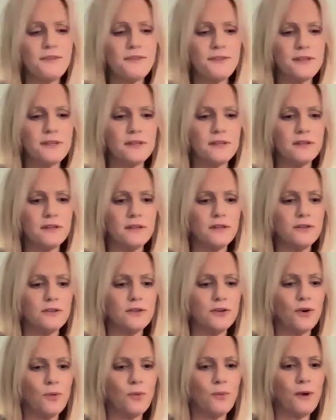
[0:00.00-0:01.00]
think, you
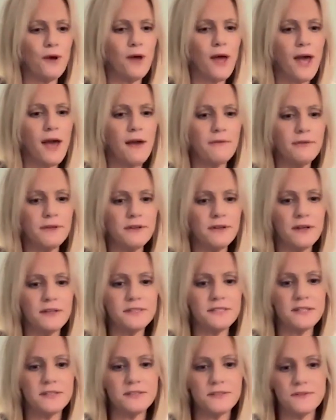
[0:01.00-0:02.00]
know, having a
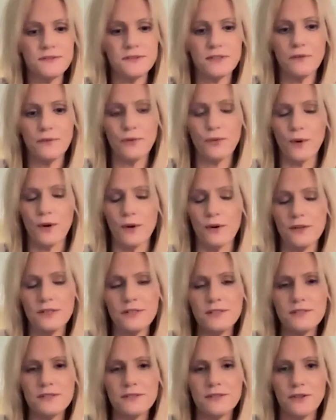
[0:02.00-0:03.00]
sense of
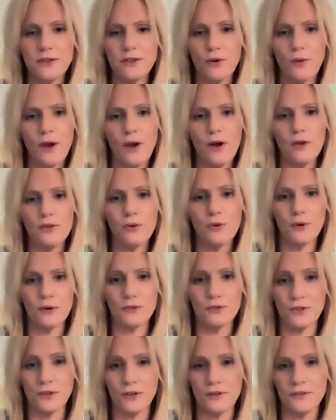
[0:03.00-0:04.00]
self-awareness, you know, we all know what
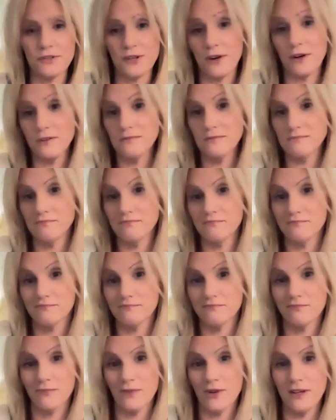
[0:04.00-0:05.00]
our triggers are,
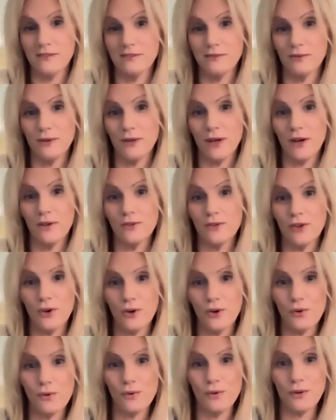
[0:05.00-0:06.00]
right? We all
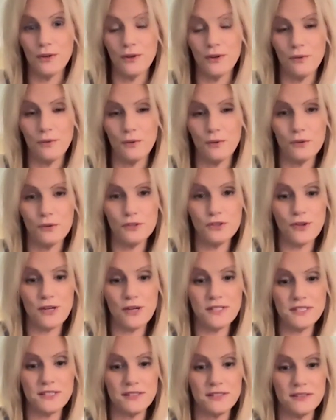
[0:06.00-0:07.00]
know, you know, when we're
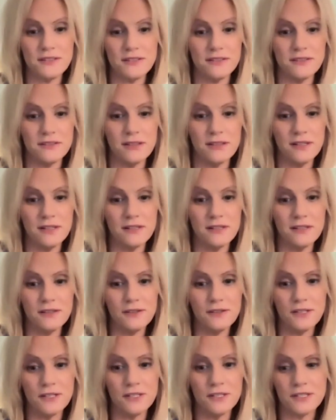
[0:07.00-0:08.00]
stressing
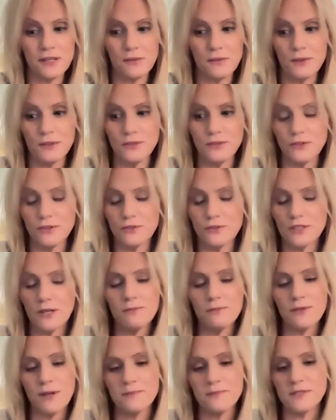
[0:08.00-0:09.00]
and things that we do,
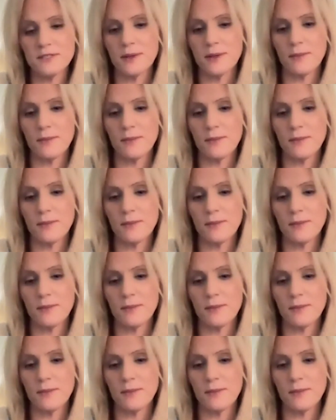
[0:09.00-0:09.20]
sometimes it's